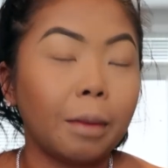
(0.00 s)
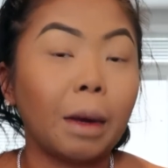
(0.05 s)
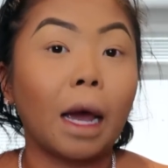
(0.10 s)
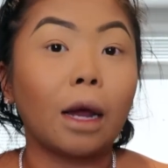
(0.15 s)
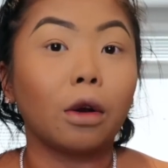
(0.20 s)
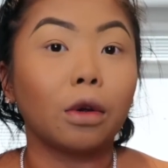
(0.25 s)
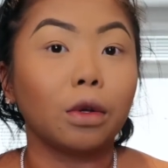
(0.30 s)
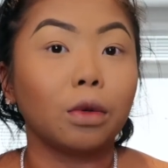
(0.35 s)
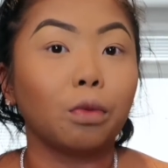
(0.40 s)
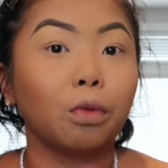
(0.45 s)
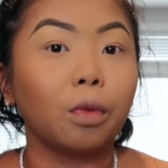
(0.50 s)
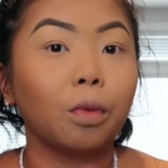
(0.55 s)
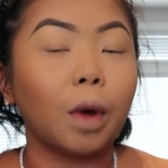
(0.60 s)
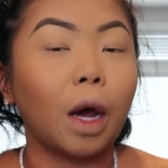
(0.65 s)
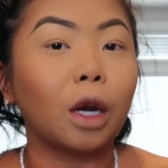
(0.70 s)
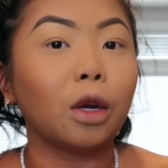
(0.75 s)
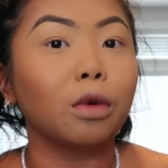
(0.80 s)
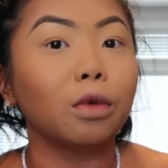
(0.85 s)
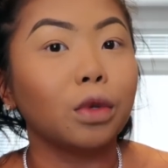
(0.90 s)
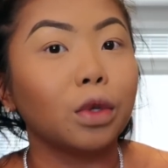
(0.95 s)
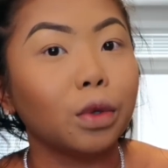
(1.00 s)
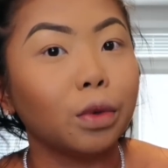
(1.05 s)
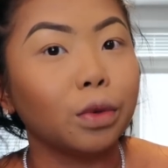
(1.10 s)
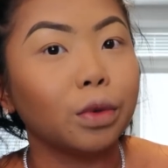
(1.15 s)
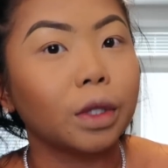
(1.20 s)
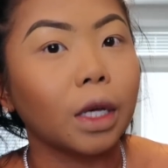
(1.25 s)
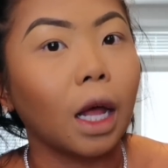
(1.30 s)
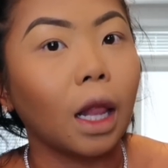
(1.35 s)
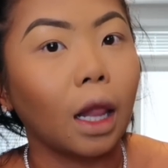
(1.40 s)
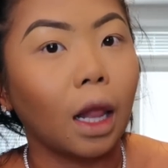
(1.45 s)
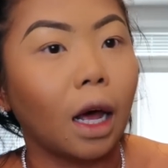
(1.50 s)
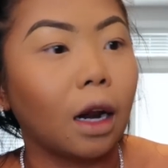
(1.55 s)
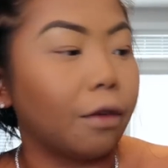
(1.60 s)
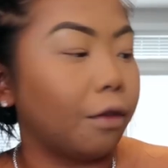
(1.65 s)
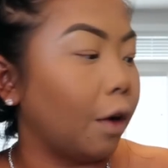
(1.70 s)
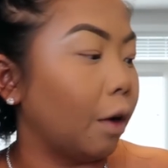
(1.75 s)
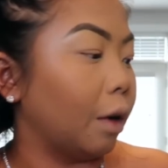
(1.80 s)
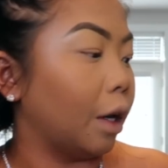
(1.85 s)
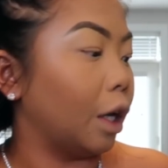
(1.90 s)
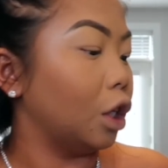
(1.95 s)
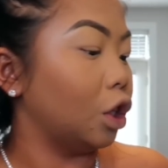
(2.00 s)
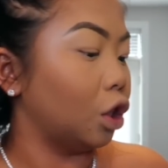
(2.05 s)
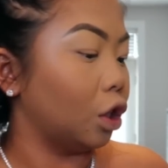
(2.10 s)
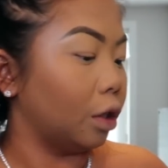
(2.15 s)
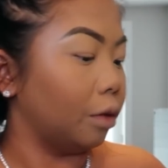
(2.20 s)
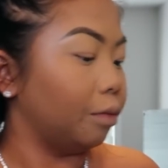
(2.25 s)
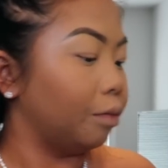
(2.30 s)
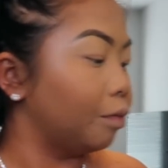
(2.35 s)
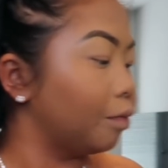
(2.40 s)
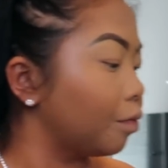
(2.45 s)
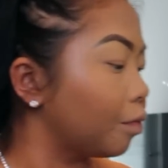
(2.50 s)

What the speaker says: I mean, I don't use a lot of foundation.